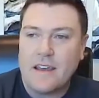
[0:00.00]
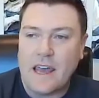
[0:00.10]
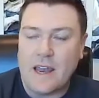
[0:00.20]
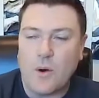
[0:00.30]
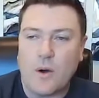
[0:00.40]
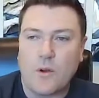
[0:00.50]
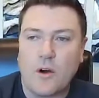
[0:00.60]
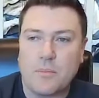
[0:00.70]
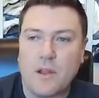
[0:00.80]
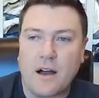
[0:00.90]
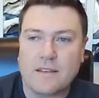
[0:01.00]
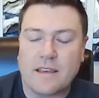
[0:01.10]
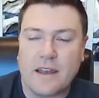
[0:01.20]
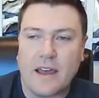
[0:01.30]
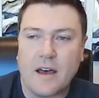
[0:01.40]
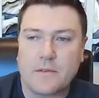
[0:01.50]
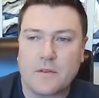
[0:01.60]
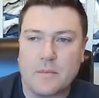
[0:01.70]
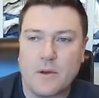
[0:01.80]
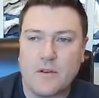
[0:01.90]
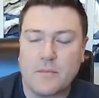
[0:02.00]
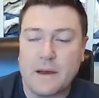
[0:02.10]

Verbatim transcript: and what roadblocks can I help to remove?